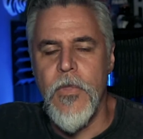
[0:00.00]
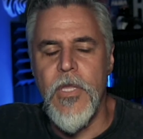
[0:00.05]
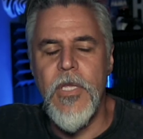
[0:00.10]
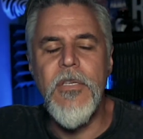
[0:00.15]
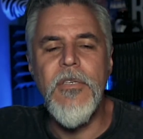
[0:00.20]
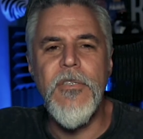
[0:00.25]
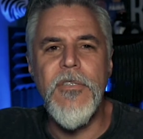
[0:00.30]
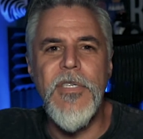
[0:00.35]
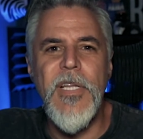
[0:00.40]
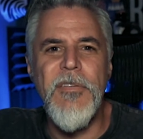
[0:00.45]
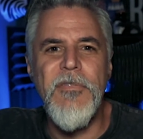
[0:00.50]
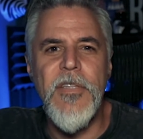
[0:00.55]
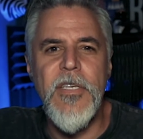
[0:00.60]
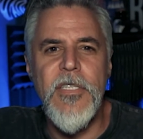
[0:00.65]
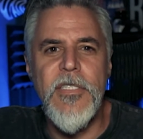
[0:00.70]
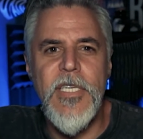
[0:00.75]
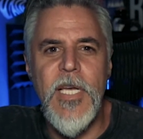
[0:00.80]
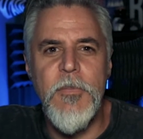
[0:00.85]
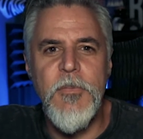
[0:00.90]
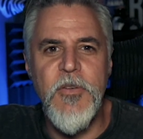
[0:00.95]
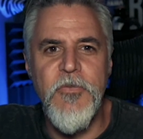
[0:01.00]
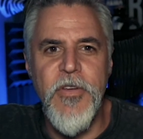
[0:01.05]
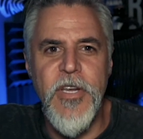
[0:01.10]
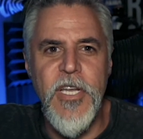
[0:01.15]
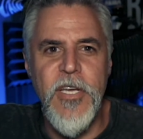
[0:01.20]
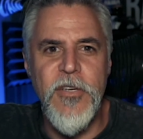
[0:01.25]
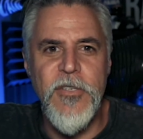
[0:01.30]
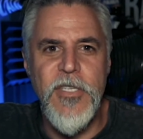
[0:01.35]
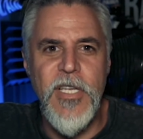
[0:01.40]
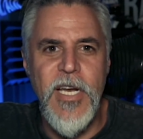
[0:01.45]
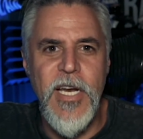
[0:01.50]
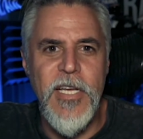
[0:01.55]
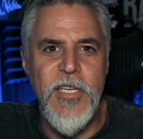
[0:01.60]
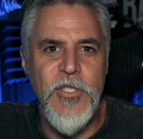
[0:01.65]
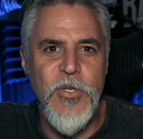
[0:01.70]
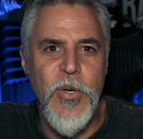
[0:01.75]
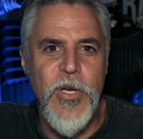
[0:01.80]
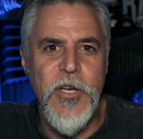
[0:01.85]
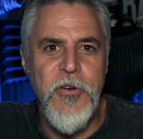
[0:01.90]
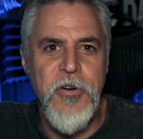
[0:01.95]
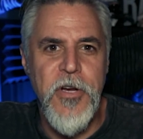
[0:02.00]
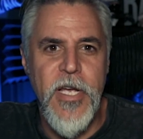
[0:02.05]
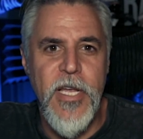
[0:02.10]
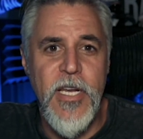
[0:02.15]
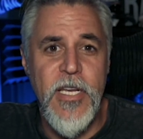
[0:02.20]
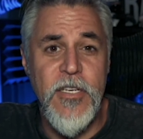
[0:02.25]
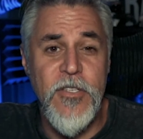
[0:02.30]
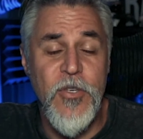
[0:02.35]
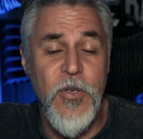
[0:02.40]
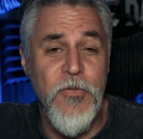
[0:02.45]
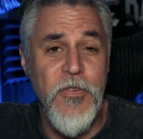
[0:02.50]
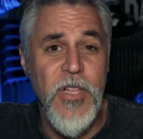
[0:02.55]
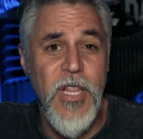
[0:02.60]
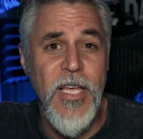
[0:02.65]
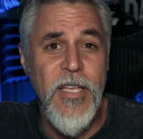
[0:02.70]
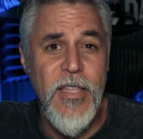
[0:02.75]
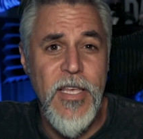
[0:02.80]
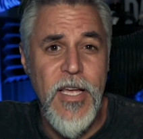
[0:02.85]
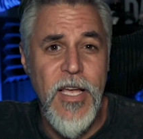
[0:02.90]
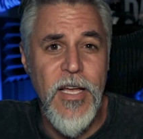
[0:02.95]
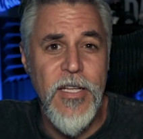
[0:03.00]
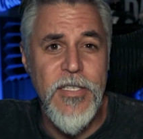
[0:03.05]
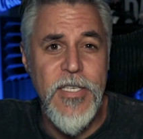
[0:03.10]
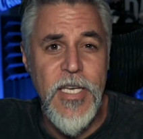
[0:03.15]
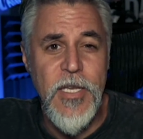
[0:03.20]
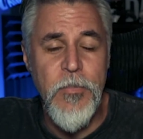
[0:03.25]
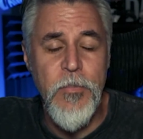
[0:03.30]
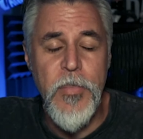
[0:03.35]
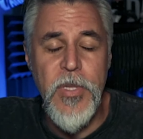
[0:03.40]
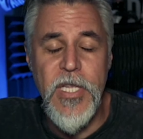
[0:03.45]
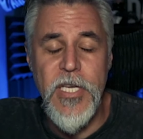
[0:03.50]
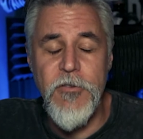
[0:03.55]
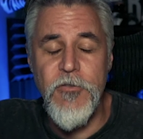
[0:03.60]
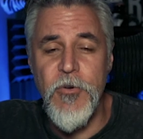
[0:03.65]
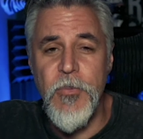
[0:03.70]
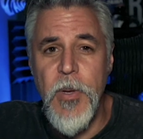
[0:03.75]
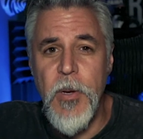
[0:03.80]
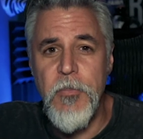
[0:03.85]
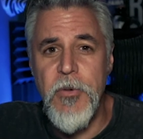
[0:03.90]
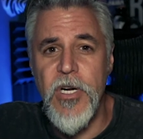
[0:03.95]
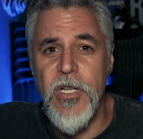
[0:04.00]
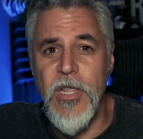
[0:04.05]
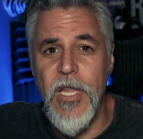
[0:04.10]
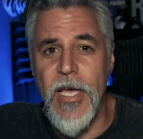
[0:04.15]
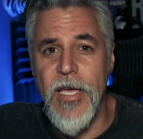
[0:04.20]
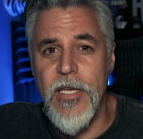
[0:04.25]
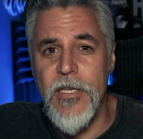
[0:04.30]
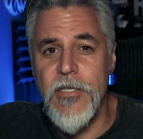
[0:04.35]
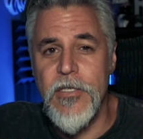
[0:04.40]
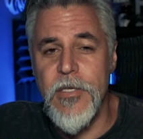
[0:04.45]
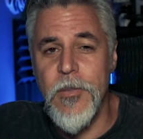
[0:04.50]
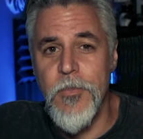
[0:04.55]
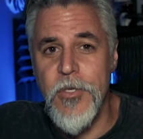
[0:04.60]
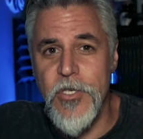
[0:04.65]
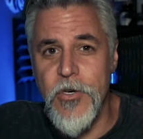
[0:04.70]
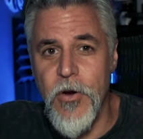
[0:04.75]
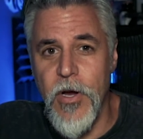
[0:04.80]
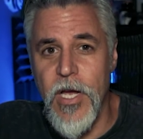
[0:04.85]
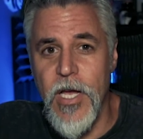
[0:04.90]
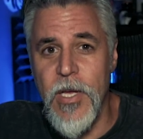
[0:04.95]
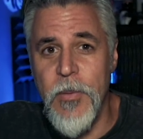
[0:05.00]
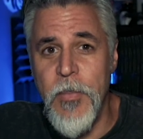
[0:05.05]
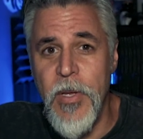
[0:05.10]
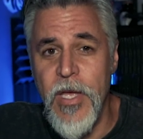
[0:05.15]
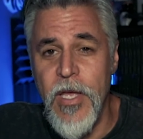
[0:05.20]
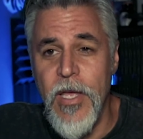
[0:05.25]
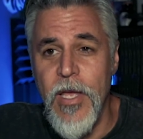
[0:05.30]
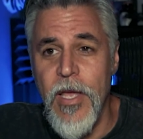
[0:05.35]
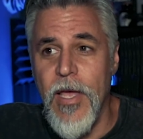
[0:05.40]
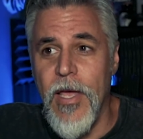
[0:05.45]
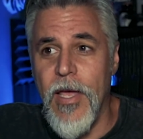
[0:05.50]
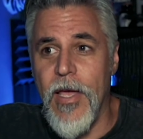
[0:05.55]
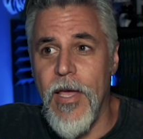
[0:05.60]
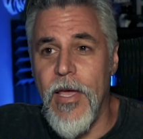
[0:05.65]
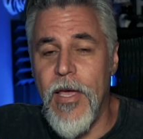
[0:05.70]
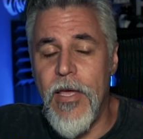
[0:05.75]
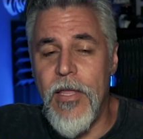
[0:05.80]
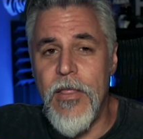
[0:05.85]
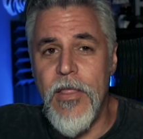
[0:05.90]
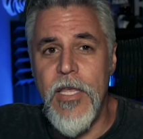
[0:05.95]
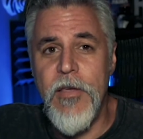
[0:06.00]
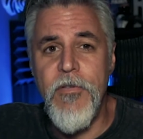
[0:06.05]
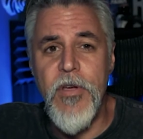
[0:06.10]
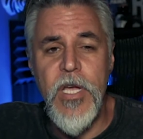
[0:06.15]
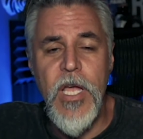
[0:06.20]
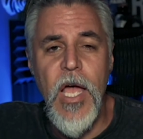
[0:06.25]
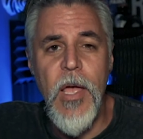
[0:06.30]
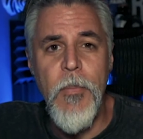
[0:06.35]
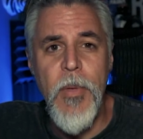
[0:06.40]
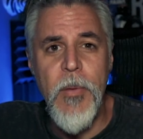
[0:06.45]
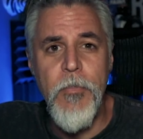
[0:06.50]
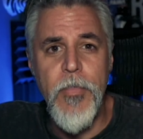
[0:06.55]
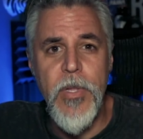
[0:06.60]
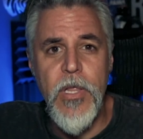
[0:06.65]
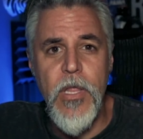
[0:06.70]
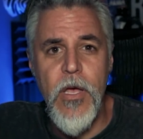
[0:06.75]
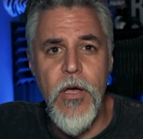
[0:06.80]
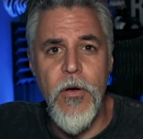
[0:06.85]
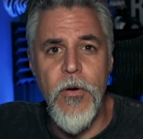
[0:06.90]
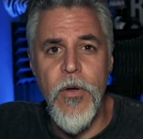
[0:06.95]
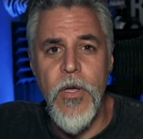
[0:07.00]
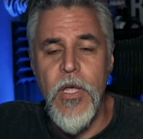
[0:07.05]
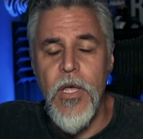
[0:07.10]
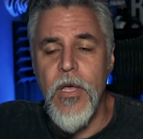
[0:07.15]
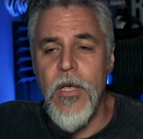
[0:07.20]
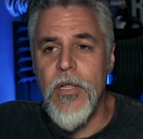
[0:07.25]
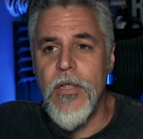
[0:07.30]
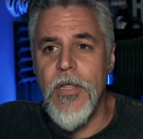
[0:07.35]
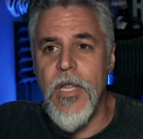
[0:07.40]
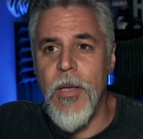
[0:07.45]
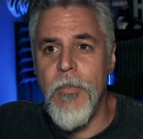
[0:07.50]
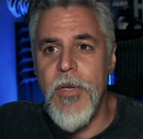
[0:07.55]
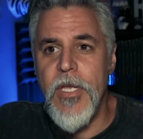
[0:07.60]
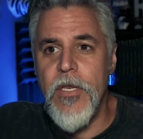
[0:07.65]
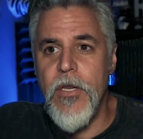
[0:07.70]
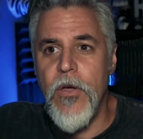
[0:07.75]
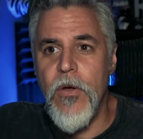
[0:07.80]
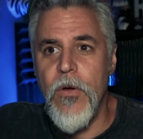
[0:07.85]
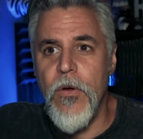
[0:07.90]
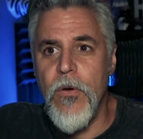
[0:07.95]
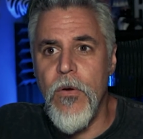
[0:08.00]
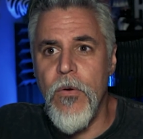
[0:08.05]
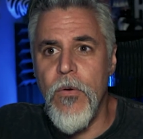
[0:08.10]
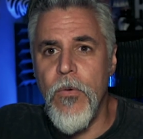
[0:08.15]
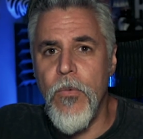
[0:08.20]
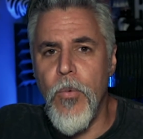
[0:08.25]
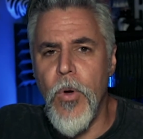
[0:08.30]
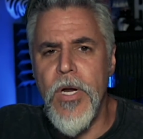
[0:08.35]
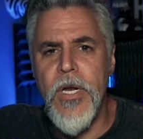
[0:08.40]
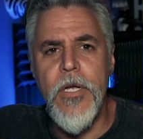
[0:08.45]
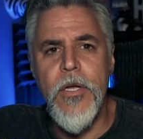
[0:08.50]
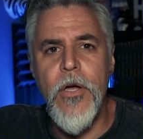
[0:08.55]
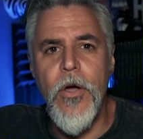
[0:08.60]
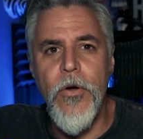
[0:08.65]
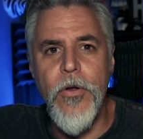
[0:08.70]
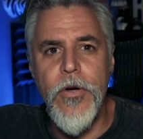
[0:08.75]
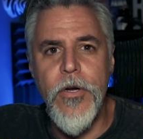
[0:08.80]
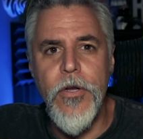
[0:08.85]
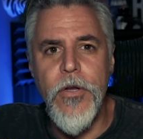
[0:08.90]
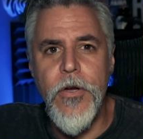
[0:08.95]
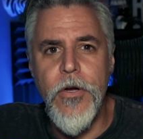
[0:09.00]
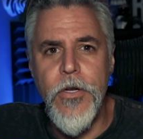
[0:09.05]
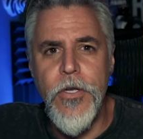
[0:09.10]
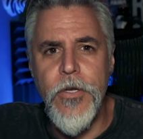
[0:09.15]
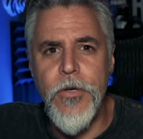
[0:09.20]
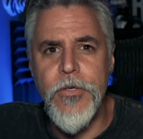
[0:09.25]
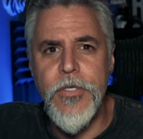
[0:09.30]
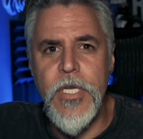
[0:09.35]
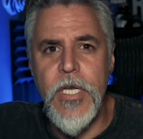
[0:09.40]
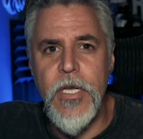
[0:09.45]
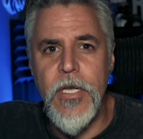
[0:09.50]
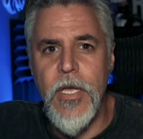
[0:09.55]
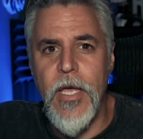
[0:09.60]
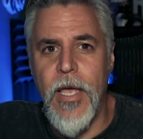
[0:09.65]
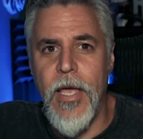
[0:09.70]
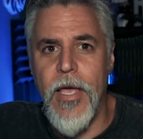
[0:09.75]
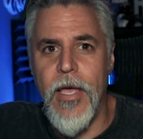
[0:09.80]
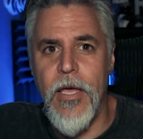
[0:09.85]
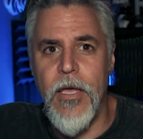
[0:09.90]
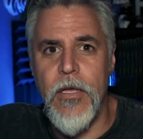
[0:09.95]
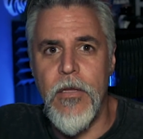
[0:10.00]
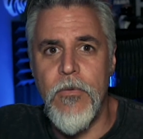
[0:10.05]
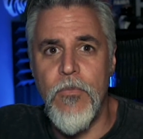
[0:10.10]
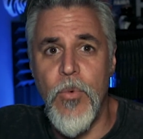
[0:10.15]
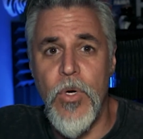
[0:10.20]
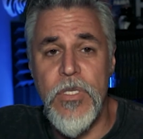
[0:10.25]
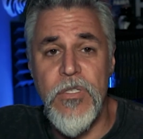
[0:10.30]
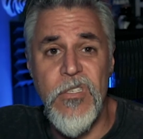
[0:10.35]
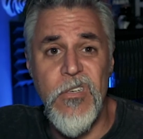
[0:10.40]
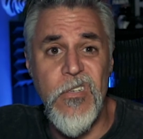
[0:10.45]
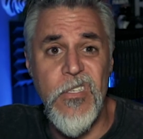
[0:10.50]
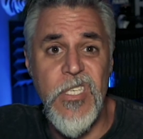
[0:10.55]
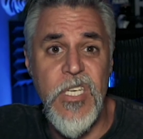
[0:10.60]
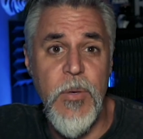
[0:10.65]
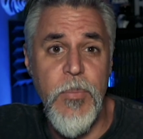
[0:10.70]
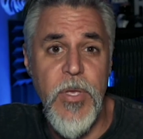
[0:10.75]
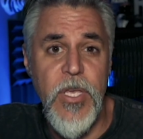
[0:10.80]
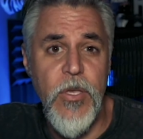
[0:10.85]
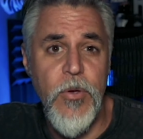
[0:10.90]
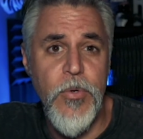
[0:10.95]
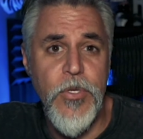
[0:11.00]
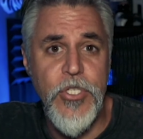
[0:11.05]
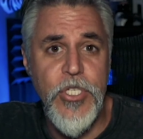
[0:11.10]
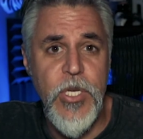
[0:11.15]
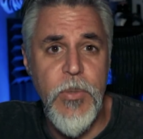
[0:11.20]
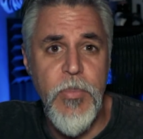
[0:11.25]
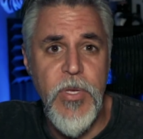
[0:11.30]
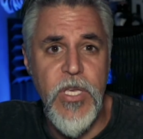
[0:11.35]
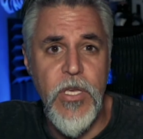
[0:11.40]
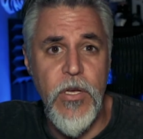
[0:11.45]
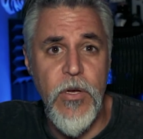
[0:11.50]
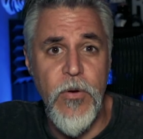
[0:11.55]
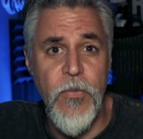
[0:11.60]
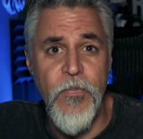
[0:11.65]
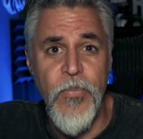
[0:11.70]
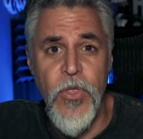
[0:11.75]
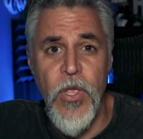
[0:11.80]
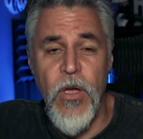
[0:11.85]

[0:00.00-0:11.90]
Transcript: These are definitely the types of videos that I enjoy creating. So if you like the content, please remember to like and subscribe and leave a comment below. Let me know what encoder you're using and what's your CPU and GPU.